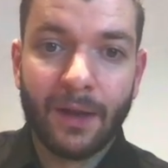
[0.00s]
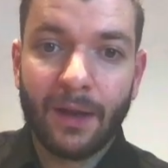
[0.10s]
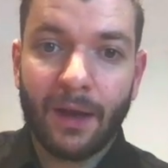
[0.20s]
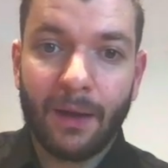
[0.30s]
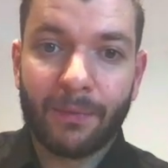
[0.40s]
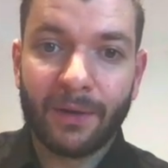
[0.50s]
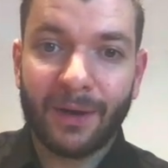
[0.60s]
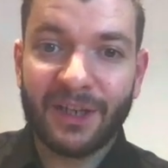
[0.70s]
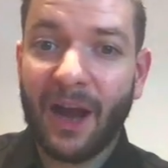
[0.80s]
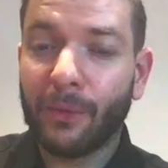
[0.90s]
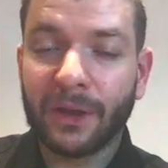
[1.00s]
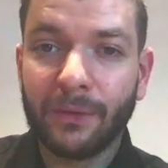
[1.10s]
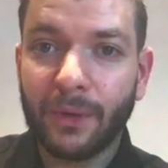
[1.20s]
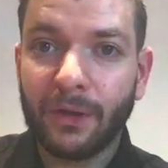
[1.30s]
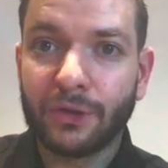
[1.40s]
uh, pretty much how we can
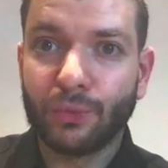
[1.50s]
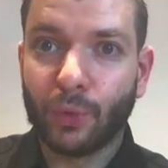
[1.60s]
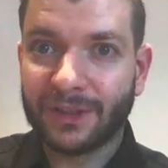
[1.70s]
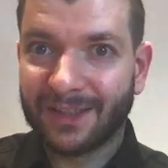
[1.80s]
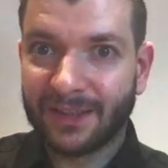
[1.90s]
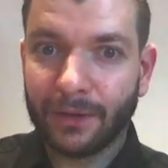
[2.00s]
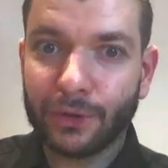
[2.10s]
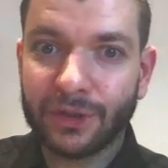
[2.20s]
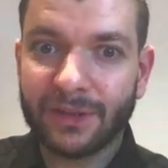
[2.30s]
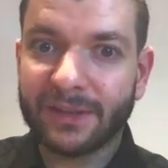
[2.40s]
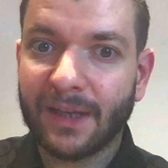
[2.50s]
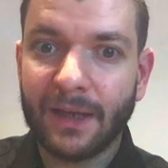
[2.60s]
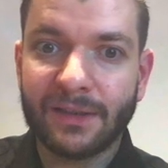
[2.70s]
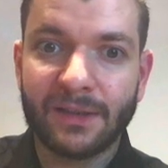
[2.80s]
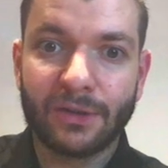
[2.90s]
build, what's the solution in this
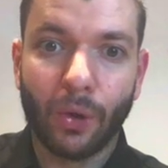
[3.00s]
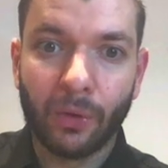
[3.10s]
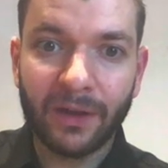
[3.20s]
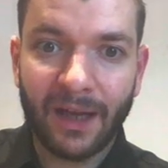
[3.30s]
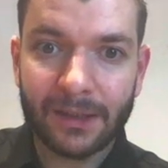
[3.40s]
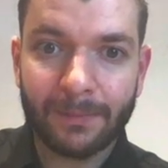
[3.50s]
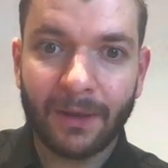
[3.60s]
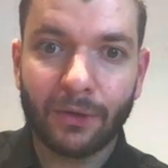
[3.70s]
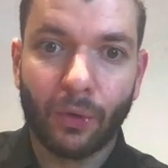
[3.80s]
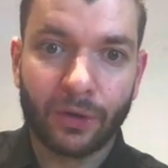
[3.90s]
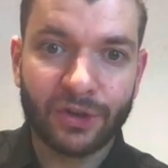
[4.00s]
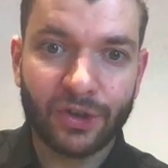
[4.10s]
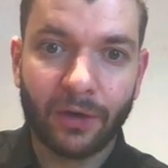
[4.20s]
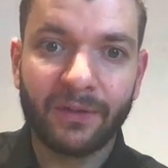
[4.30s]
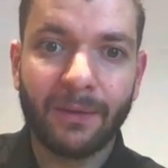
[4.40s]
case is lower the ad spend or
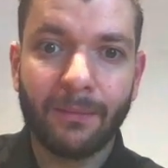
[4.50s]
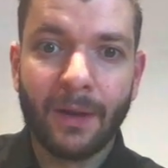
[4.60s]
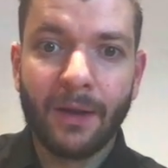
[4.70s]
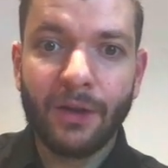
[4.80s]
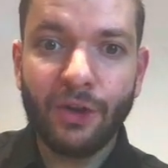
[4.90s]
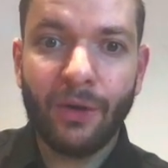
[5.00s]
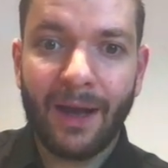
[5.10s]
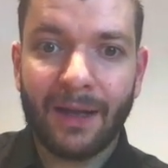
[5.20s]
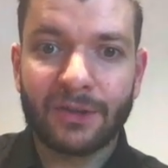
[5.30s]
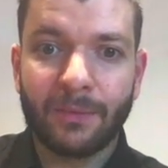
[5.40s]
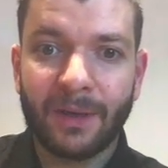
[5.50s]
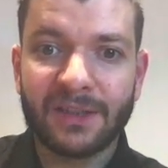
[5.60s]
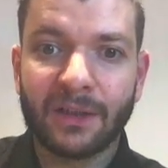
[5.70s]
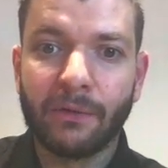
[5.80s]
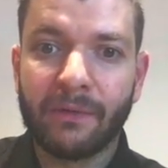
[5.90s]
serve them new ads. So
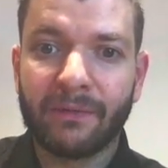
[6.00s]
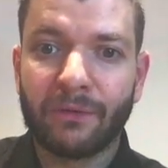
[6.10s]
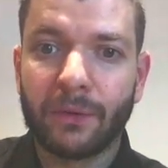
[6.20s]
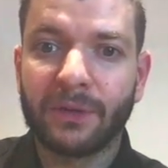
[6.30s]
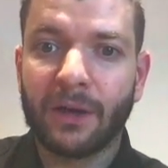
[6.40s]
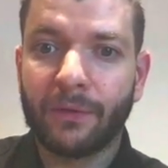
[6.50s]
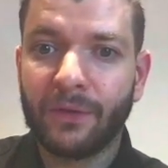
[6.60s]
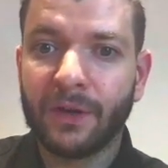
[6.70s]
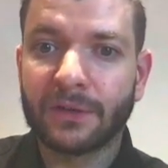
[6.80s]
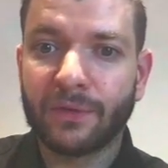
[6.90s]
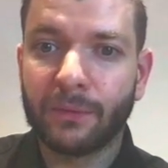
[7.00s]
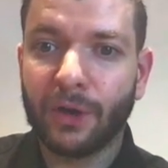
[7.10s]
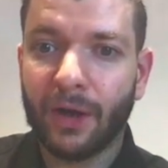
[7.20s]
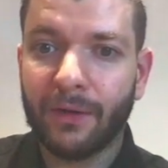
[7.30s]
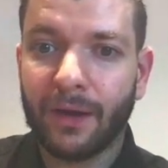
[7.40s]
basically we confirmed our fears from the
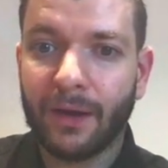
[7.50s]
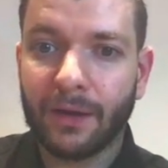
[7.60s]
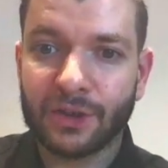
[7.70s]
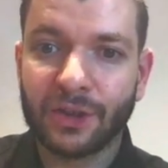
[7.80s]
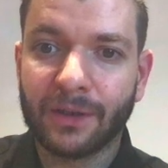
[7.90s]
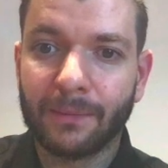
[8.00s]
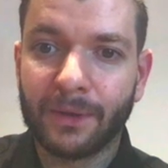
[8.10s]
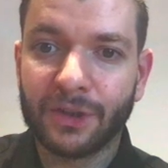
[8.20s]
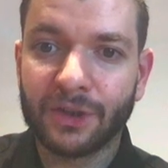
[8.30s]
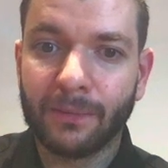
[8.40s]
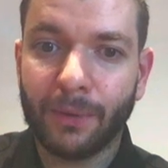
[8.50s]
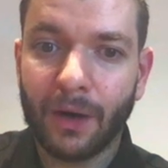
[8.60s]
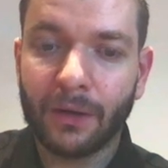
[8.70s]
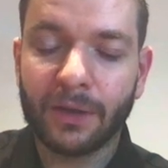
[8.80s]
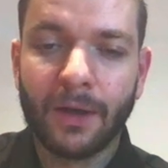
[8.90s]
auction competition part.